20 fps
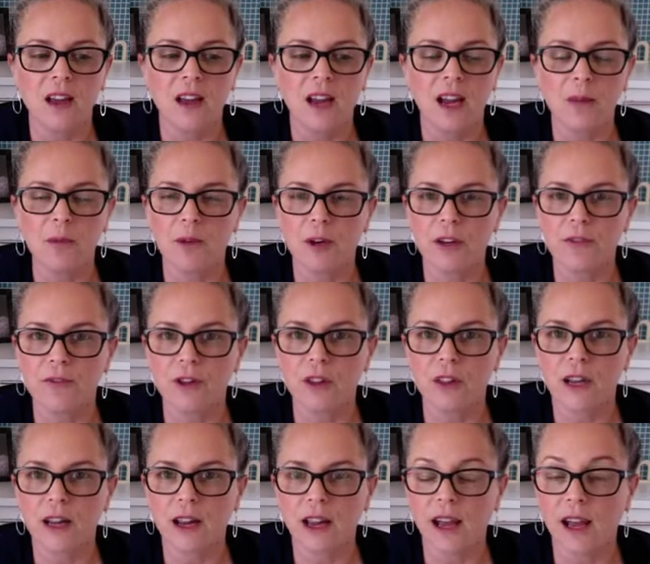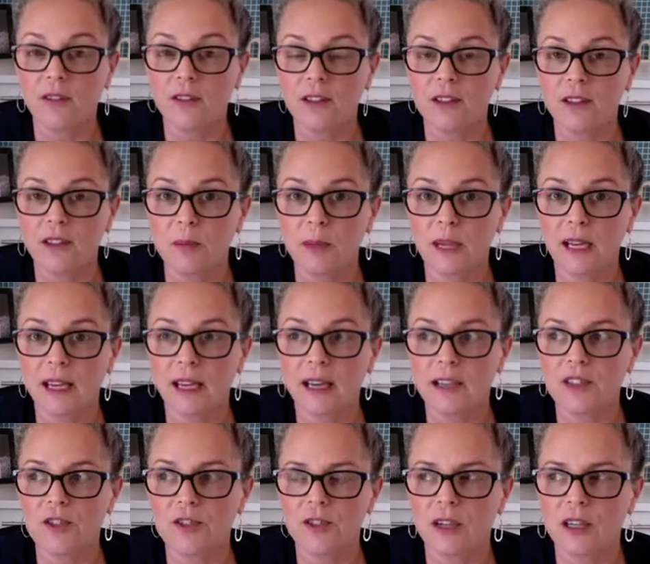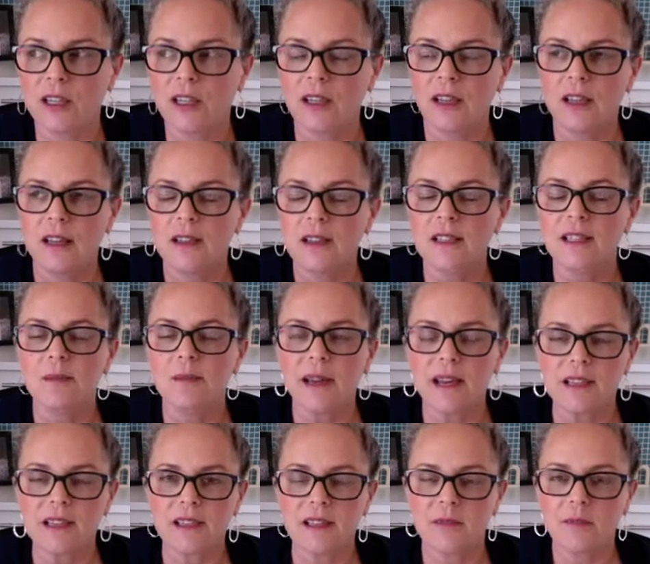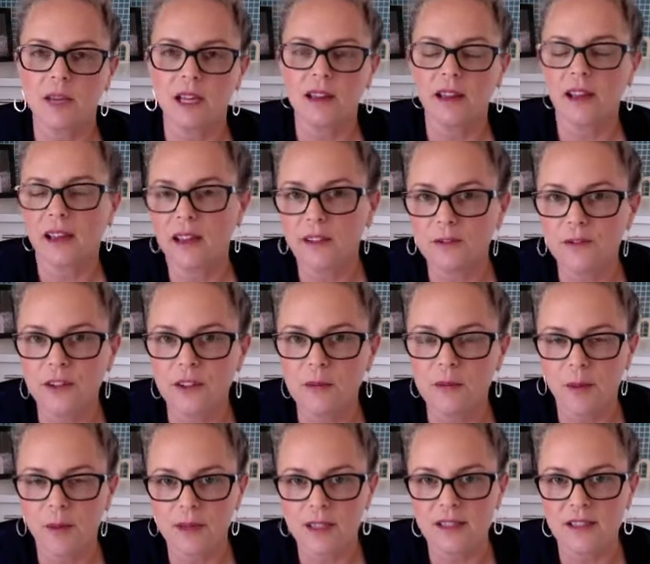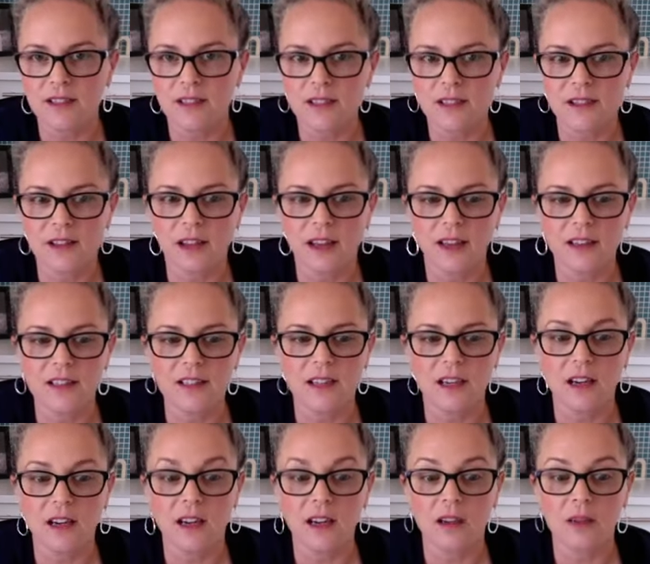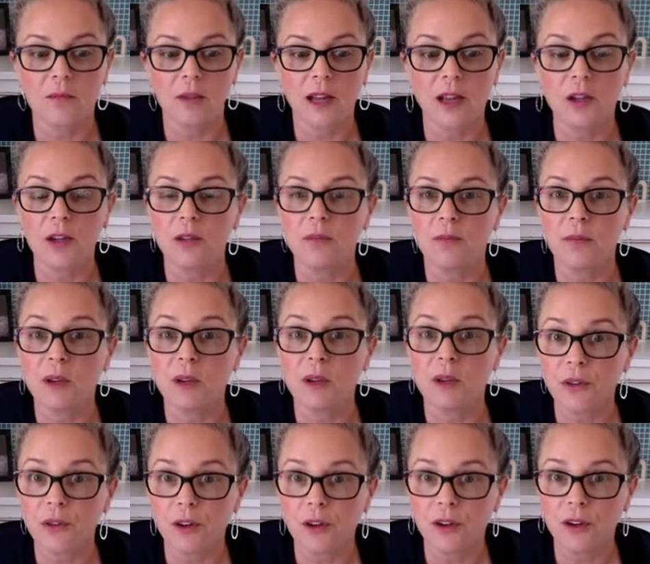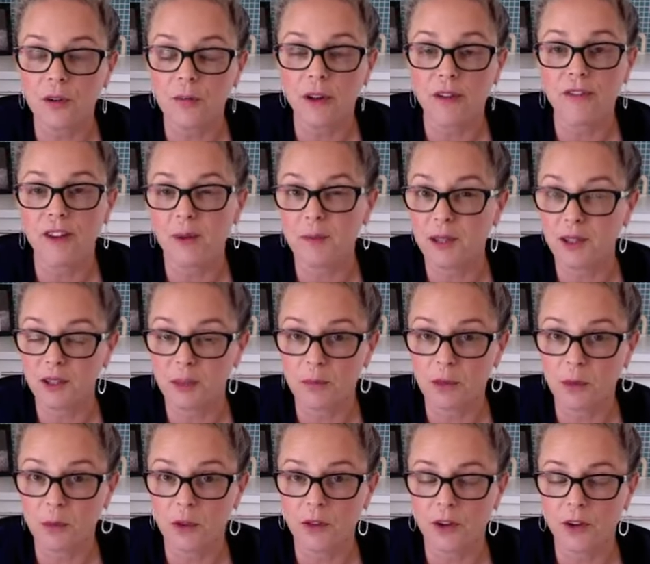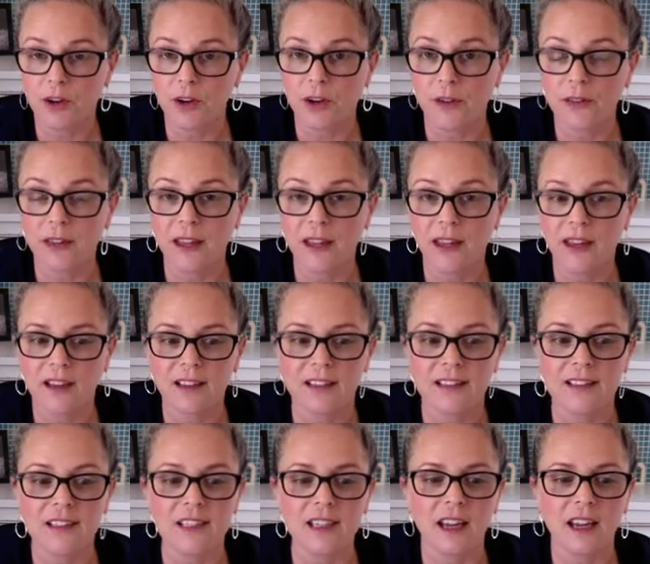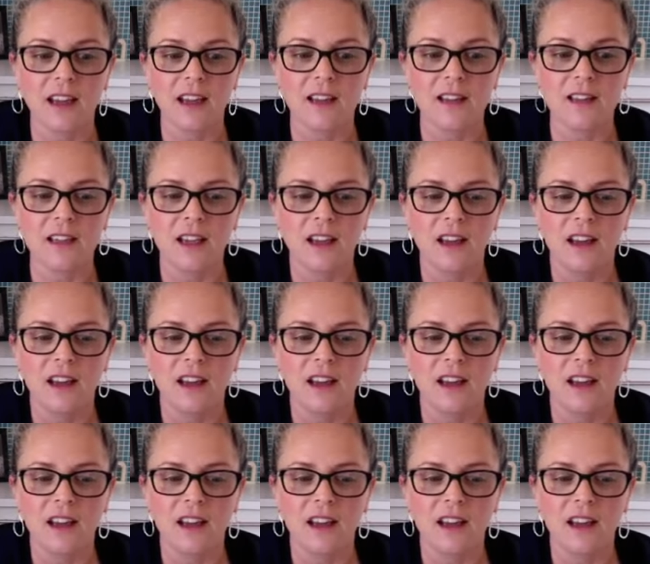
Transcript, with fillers: I'm grateful that I have a little bit extra space in my life and in my business that um, I could be with her, my family could be with her at the end, and